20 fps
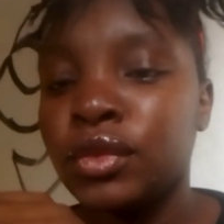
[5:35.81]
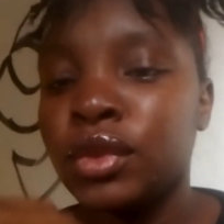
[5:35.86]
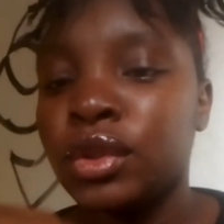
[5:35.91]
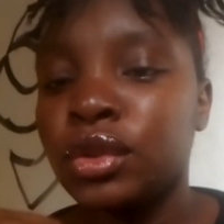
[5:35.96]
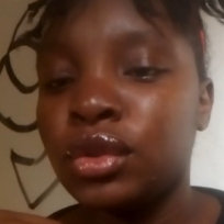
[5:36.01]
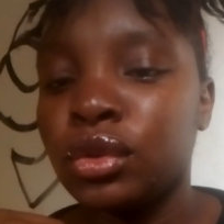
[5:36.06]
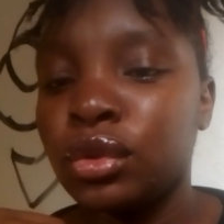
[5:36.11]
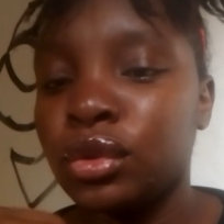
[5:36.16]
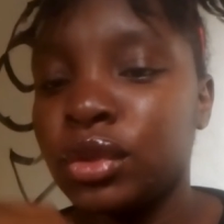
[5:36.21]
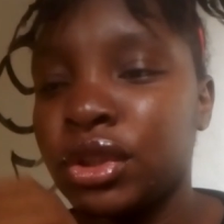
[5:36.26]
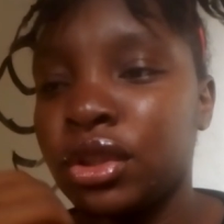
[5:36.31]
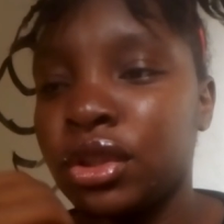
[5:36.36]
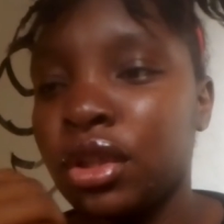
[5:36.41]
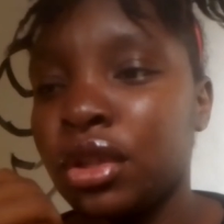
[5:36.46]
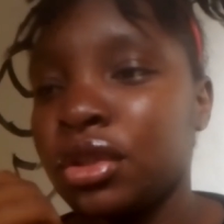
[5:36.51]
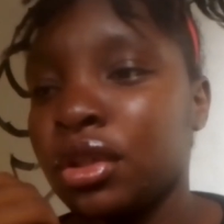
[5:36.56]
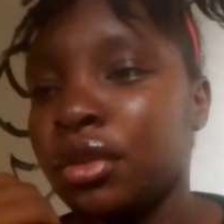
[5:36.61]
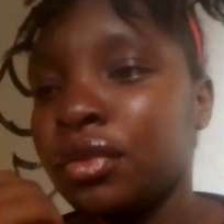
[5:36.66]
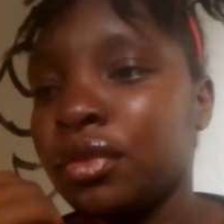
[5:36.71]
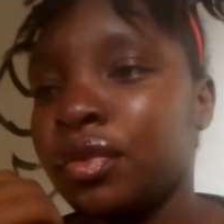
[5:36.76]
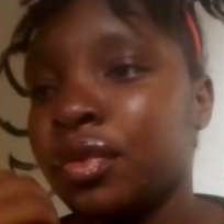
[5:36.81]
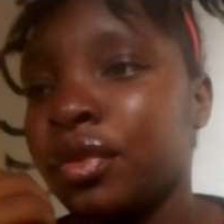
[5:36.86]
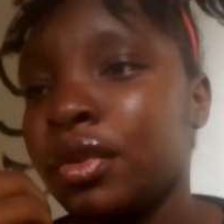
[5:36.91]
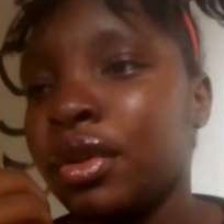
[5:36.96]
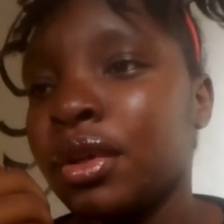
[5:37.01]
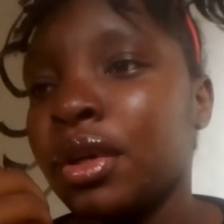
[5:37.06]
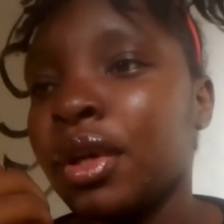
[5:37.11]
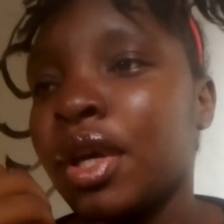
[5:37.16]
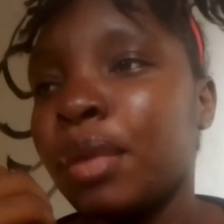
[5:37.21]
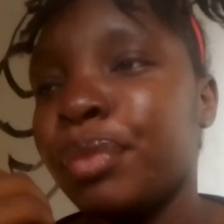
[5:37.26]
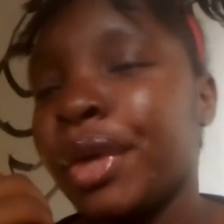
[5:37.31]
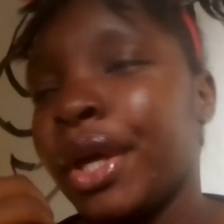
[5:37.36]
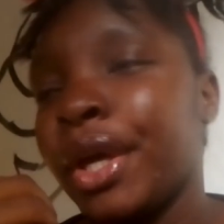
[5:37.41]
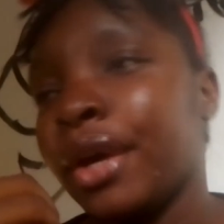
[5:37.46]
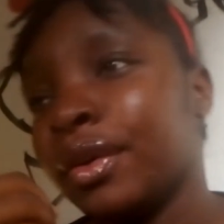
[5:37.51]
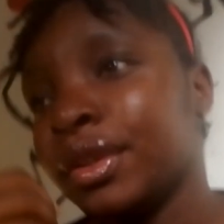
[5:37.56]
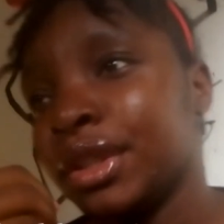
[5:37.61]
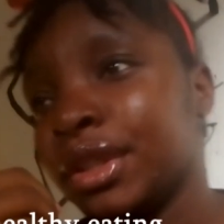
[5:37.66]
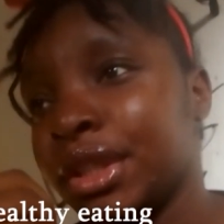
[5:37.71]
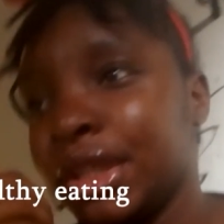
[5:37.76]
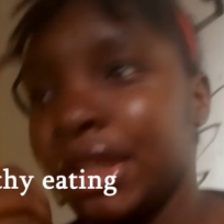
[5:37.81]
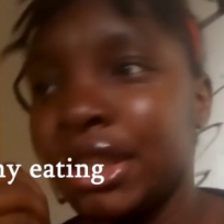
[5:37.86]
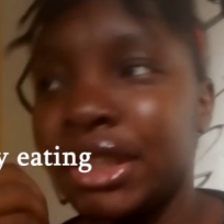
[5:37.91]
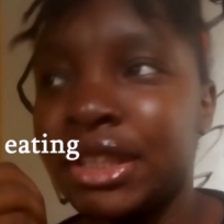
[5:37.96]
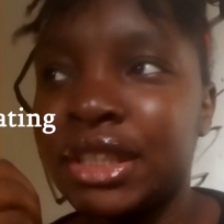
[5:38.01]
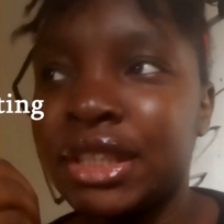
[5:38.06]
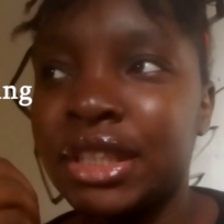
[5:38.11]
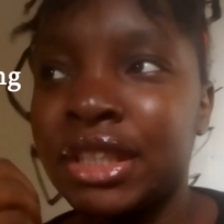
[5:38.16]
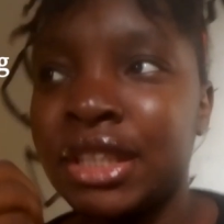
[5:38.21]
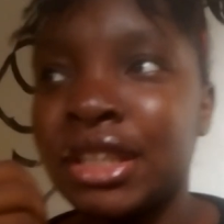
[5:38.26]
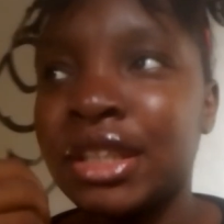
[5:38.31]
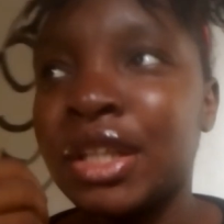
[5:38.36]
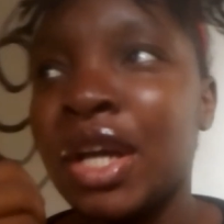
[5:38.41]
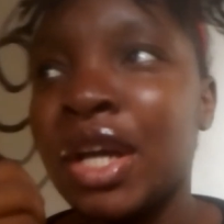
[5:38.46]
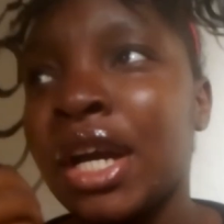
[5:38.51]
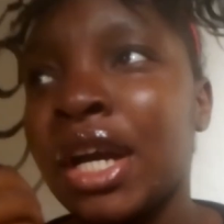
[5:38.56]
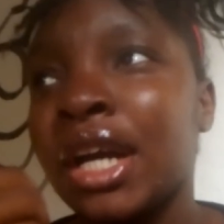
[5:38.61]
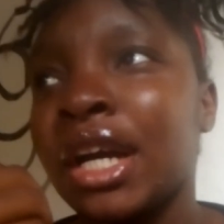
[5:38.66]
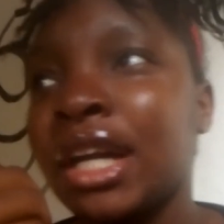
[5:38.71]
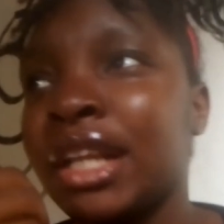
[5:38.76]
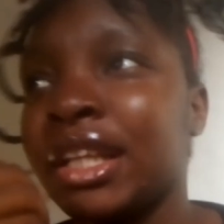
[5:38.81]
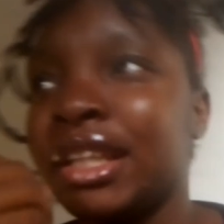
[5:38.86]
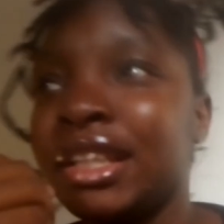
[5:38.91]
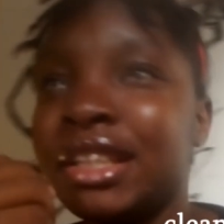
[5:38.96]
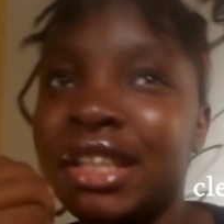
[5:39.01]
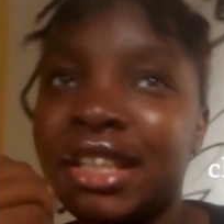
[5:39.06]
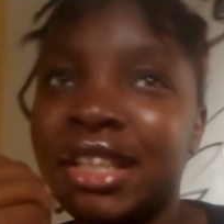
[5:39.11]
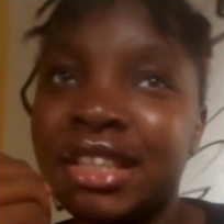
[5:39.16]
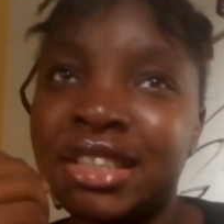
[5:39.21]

So there's a lot of healthy eating, clean